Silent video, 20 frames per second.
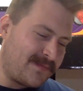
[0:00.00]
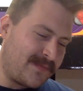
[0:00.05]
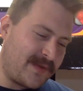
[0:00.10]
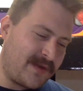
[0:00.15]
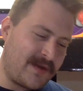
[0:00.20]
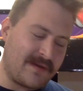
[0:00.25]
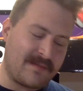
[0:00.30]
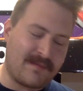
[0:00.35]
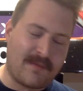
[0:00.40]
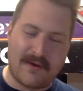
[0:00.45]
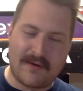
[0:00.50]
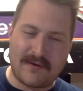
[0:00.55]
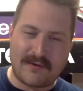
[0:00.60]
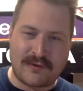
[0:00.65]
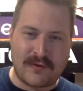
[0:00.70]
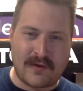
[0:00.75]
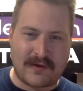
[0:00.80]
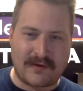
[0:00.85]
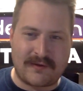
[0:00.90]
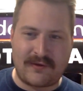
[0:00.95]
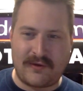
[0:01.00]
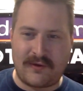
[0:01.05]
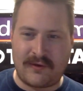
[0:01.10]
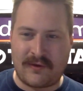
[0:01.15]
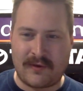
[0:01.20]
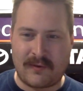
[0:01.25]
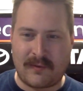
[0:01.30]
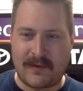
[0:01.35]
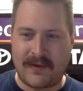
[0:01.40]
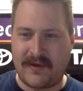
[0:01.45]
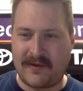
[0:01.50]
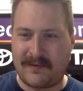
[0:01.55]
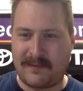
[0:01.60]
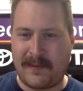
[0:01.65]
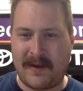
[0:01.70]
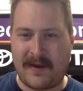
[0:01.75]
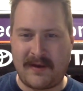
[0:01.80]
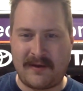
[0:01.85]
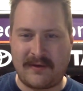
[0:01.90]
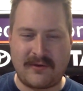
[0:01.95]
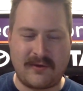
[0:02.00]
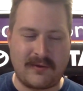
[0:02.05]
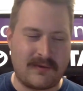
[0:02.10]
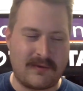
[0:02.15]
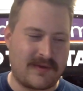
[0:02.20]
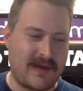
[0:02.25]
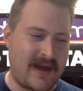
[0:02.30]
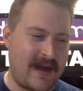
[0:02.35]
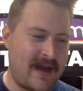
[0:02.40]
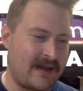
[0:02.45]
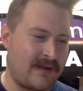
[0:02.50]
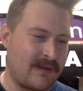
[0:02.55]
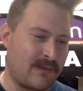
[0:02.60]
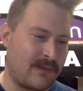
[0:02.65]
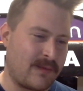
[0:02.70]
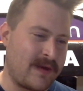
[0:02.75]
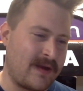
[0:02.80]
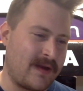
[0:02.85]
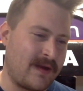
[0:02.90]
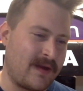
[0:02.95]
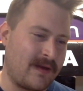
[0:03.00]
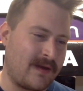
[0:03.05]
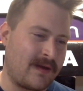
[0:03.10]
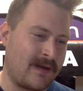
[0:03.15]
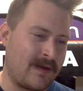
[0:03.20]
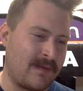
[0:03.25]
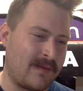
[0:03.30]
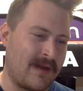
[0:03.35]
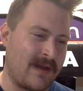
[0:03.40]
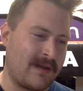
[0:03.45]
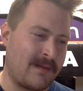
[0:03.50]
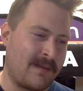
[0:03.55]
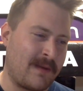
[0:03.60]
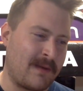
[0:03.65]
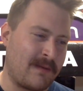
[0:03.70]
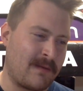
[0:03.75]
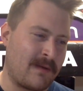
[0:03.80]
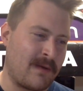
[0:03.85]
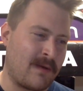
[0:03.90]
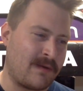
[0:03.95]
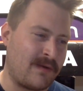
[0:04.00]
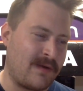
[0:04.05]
You had Martin Truex Jr. with his pit issues. They had to come down the pit road.